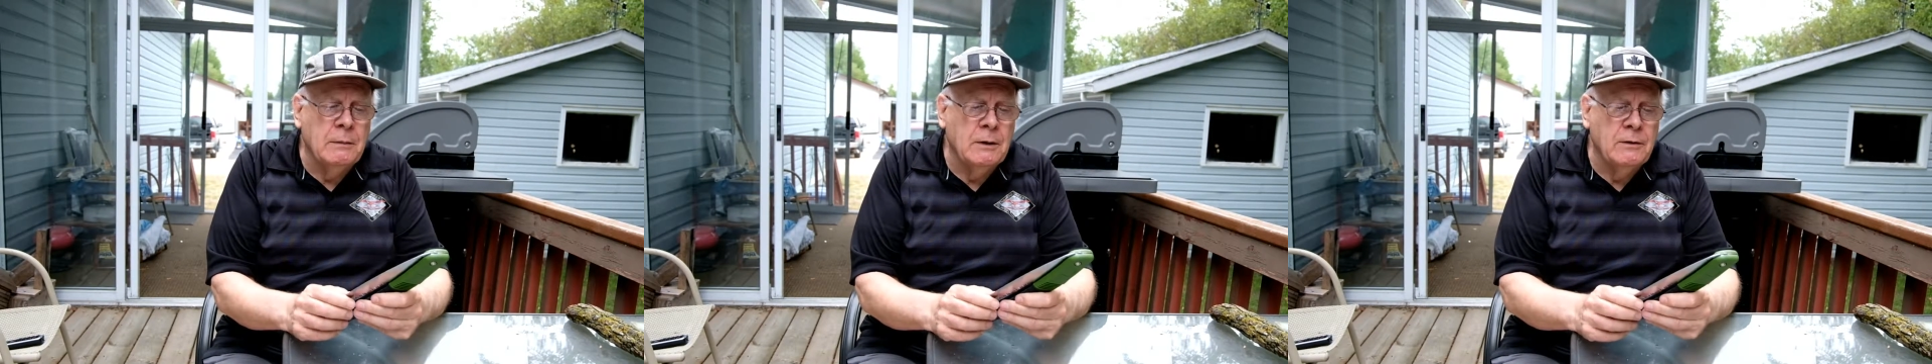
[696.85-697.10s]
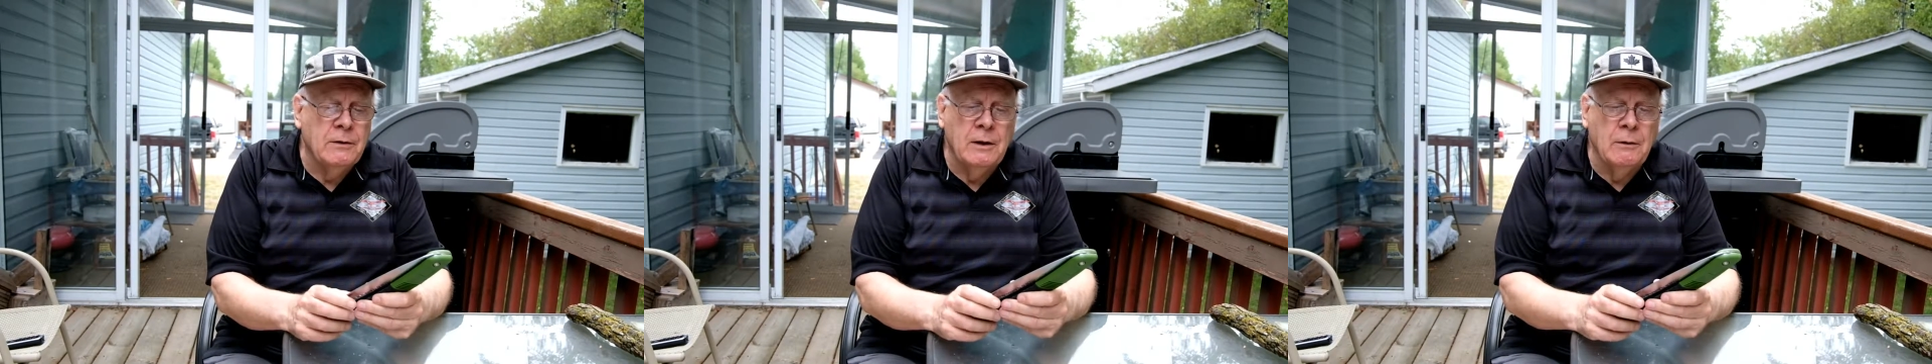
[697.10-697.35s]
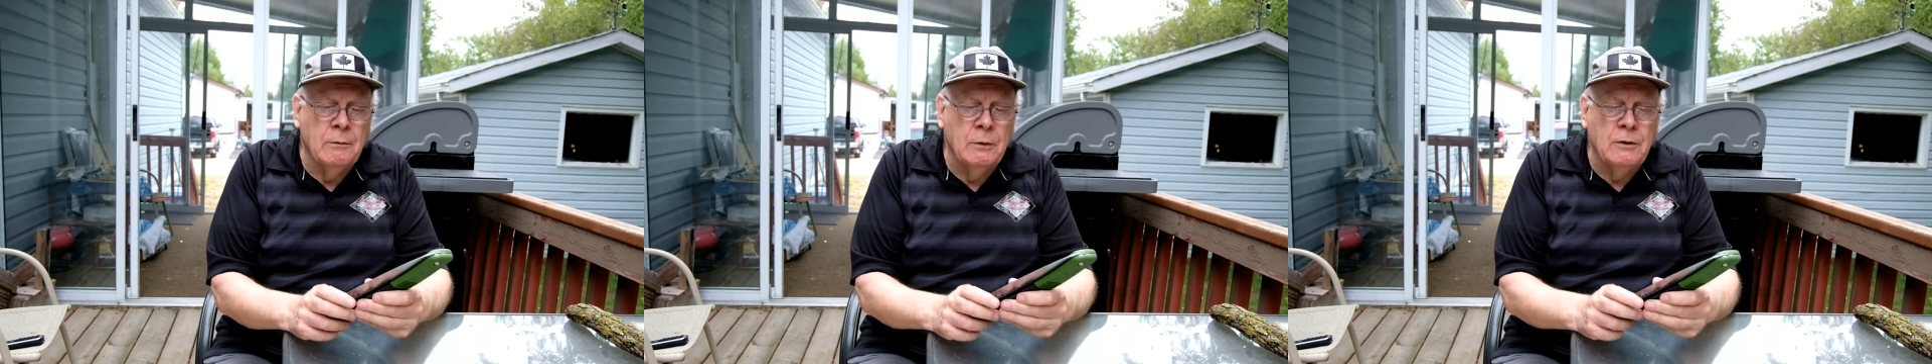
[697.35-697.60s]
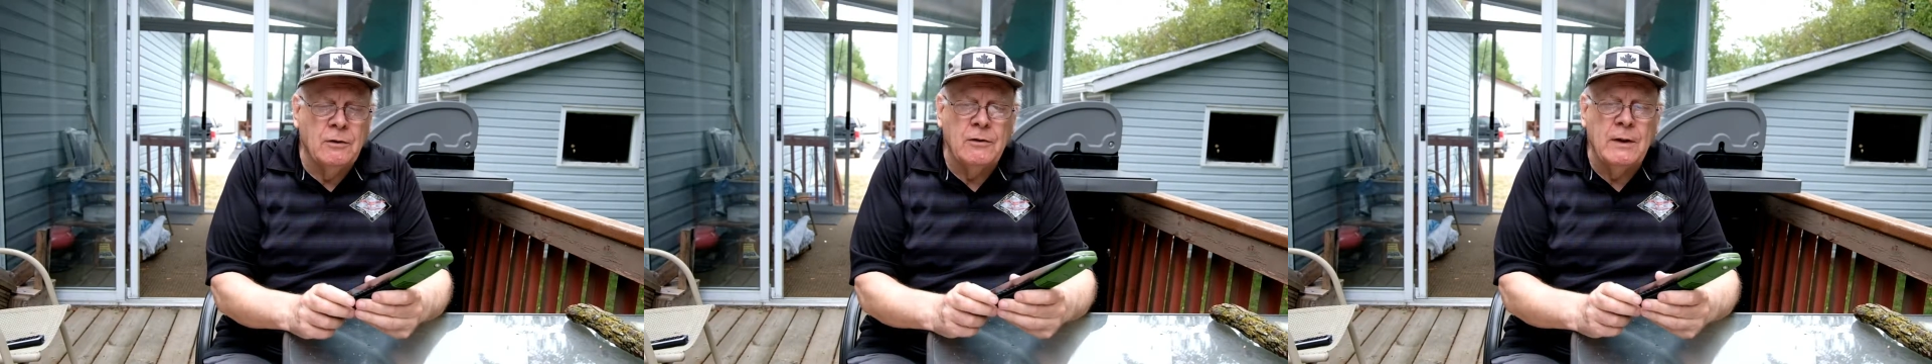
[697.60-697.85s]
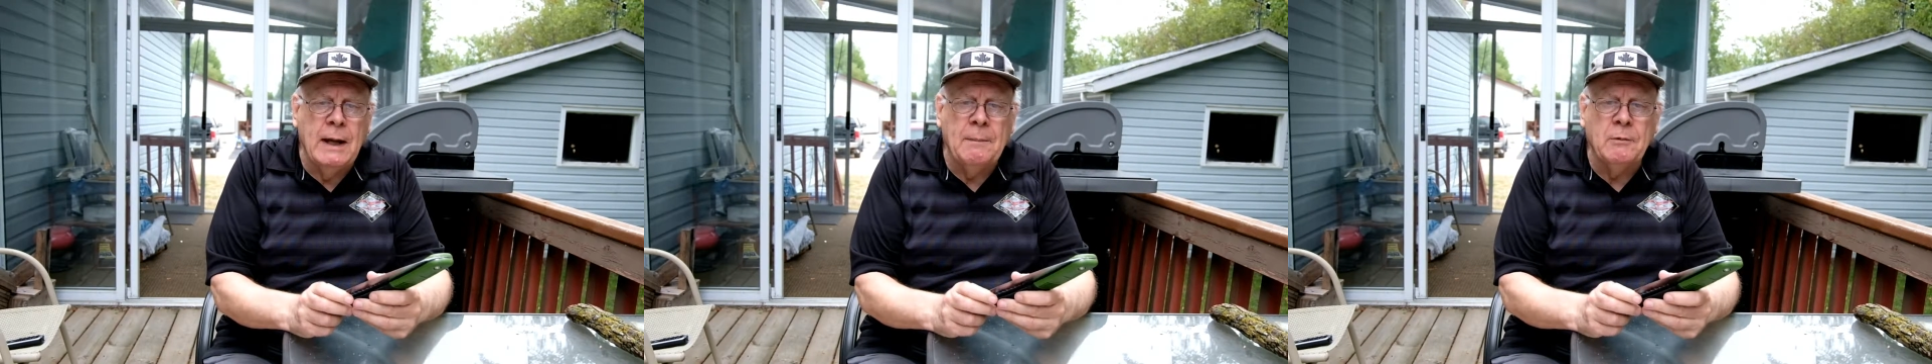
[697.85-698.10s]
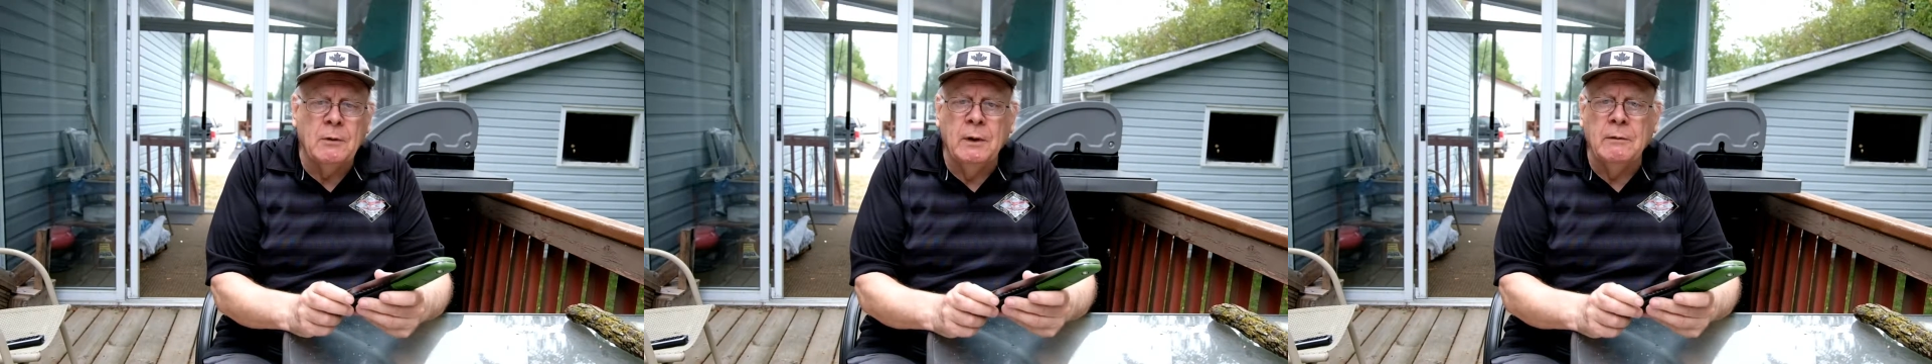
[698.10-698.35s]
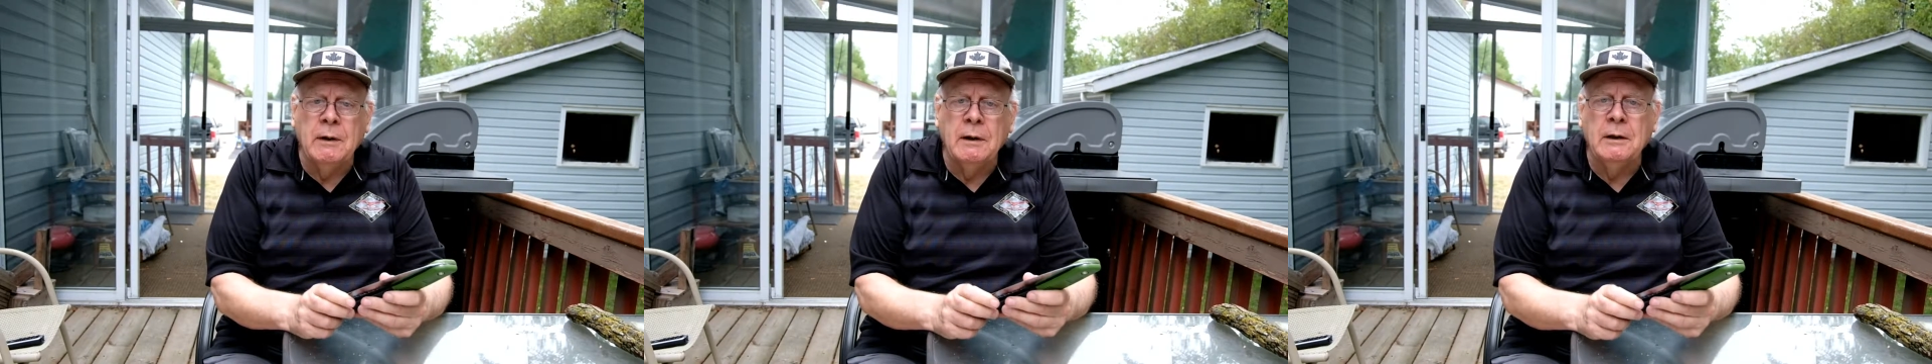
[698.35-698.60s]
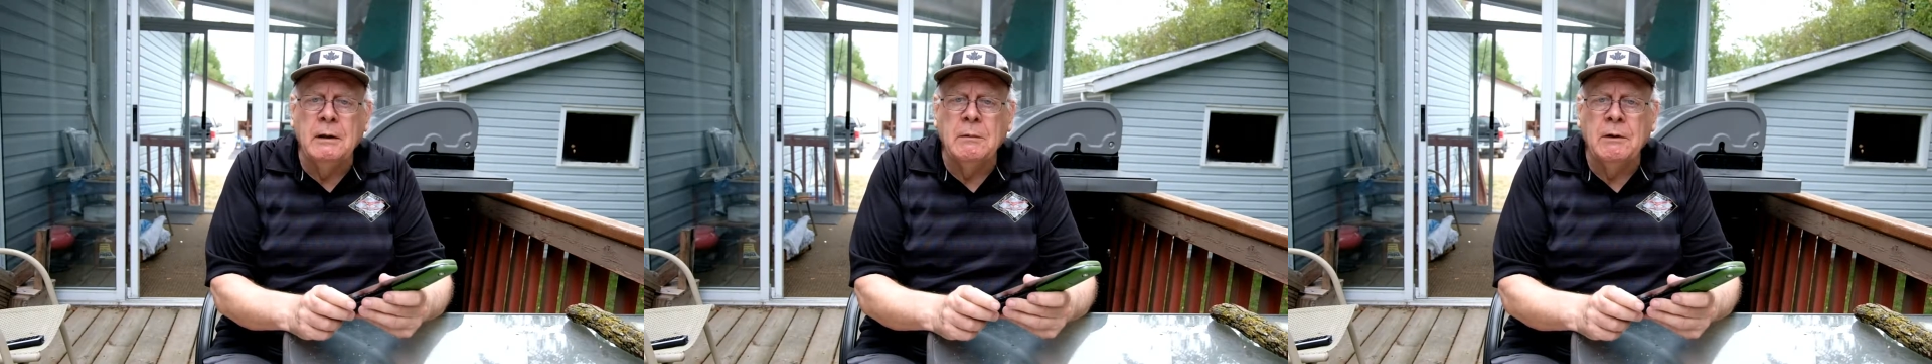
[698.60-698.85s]
but the wood snapped quite
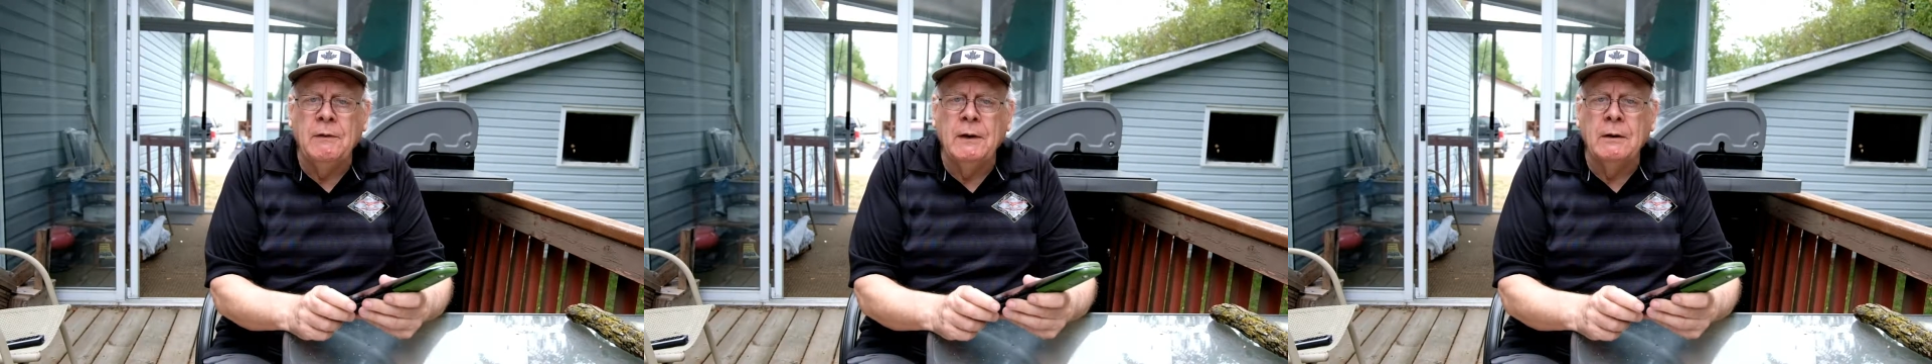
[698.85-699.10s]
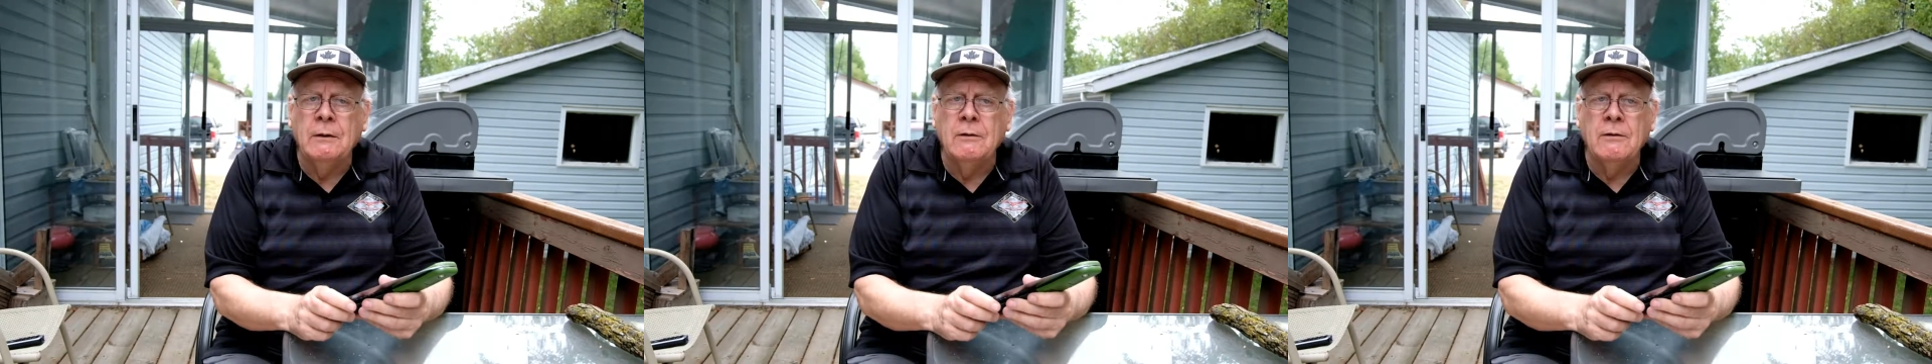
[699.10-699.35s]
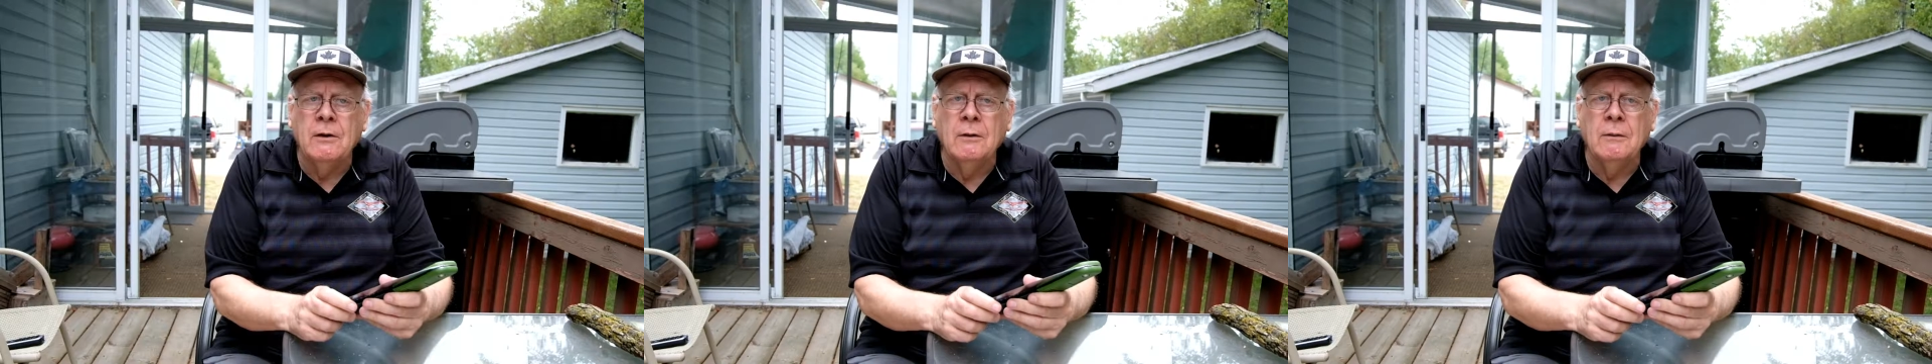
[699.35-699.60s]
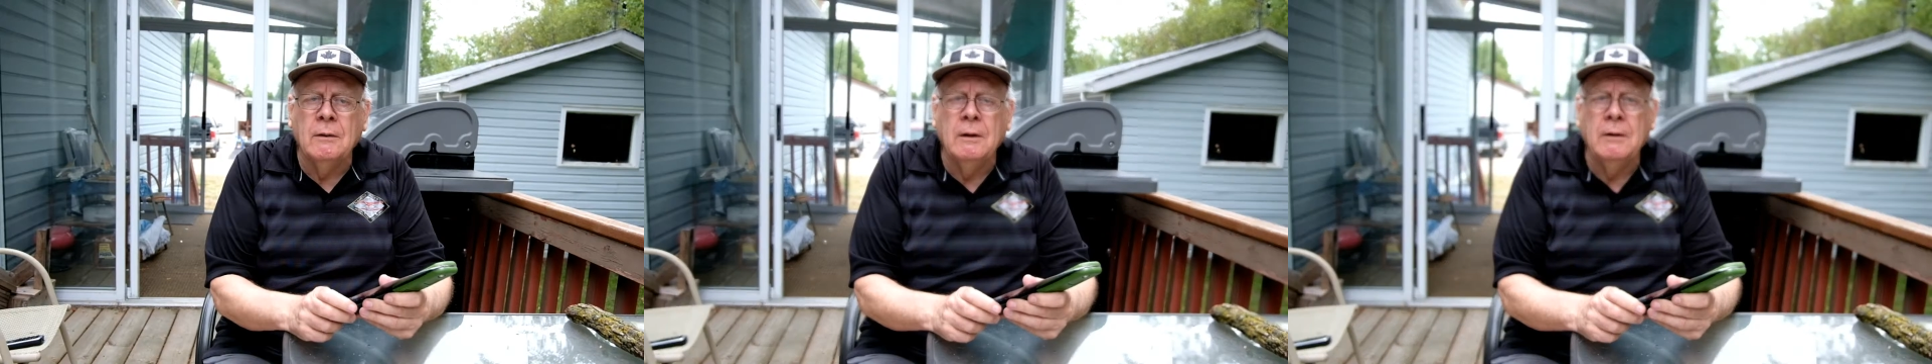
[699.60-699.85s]
readily in my fingers. So,